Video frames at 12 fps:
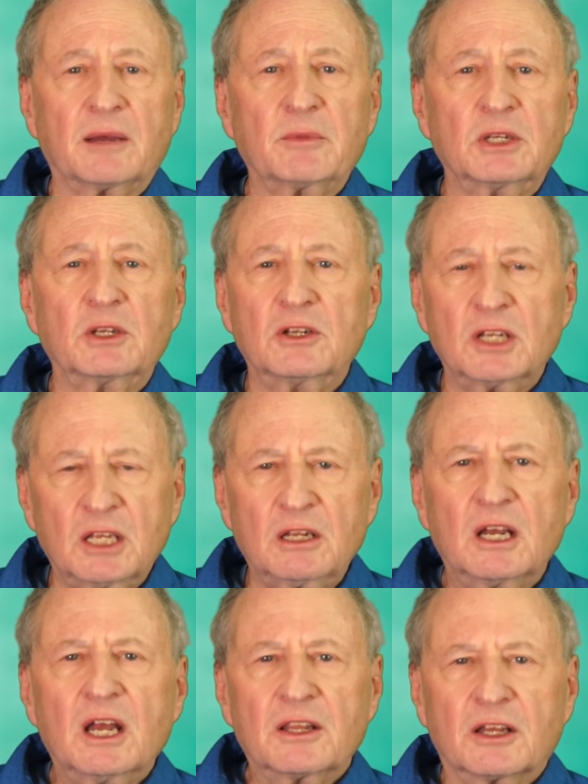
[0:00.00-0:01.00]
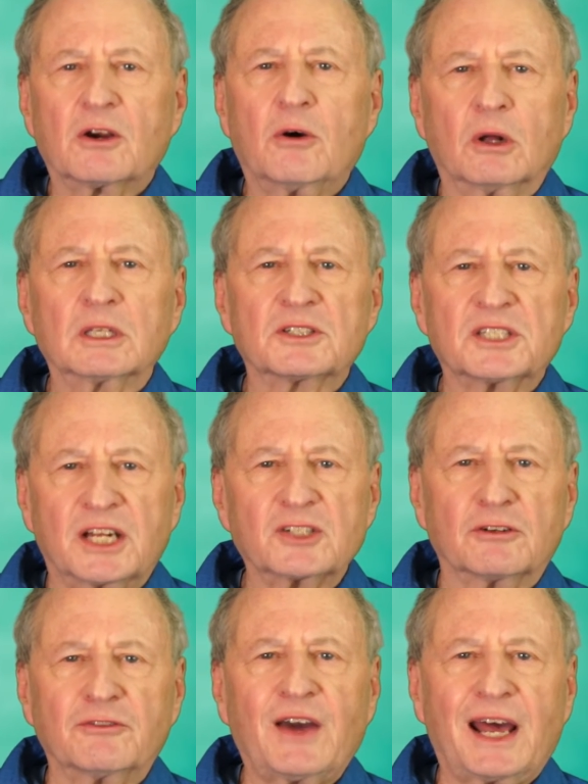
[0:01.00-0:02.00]
I mean, they're called
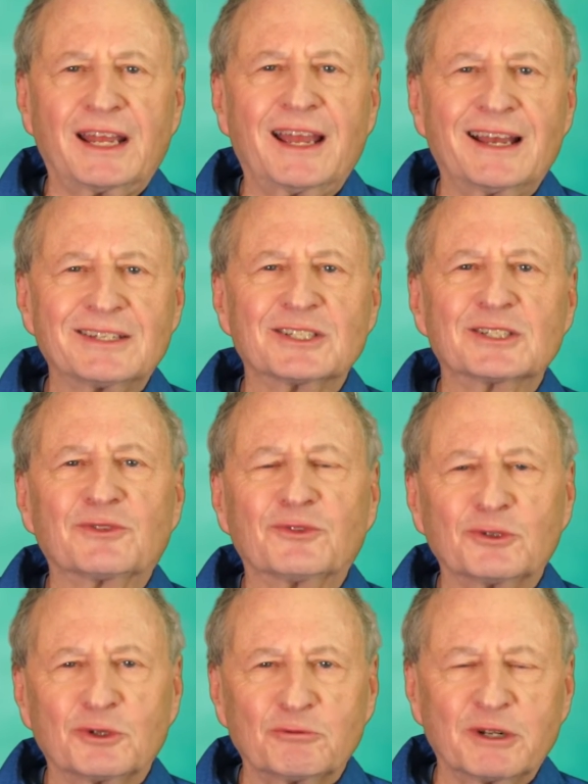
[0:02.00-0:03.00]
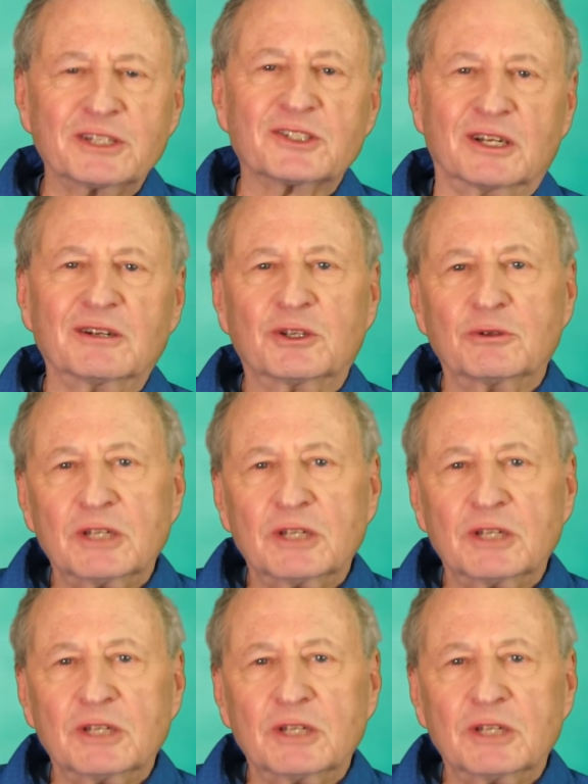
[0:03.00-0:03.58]
essential fatty acids for a reason.